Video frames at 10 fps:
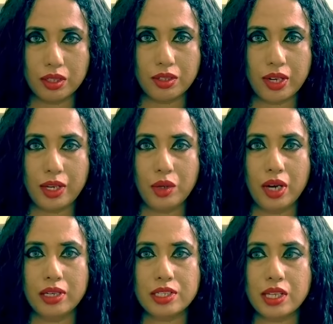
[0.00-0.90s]
try to
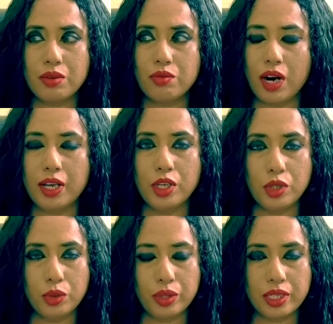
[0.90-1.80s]
understand why you're
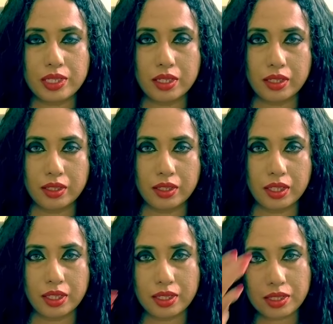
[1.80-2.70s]
doing certain
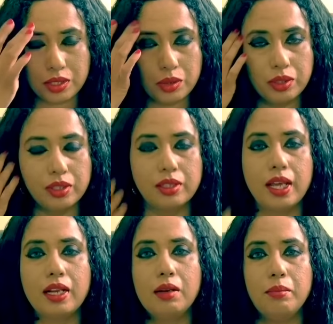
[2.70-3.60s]
things. So
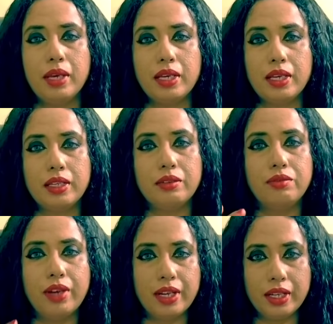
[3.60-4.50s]
that will make it
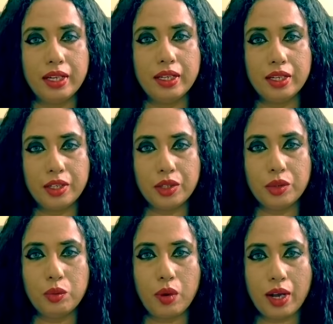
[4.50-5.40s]
very clear to
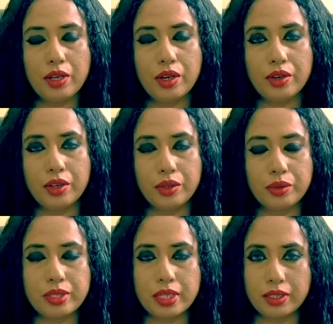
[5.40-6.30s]
you why you're
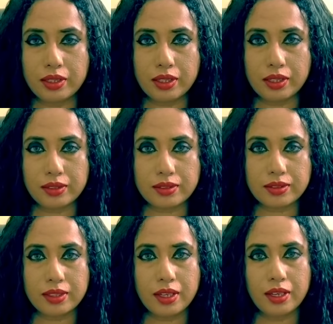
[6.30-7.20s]
into certain
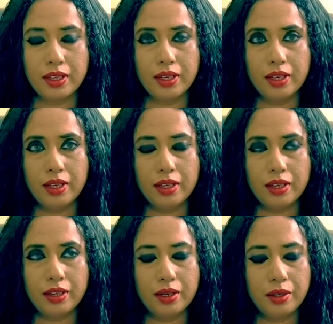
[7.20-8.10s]
things.
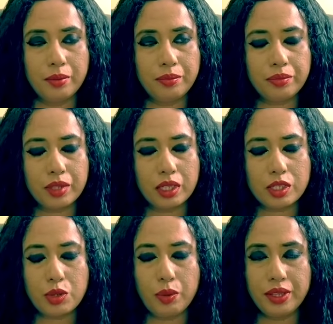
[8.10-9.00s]

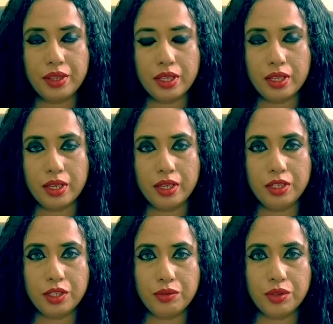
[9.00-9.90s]
So when they
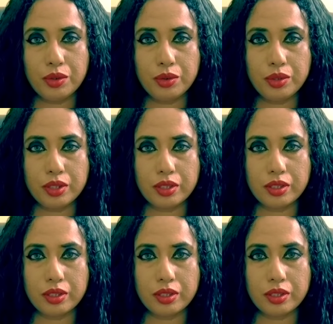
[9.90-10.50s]
interviewed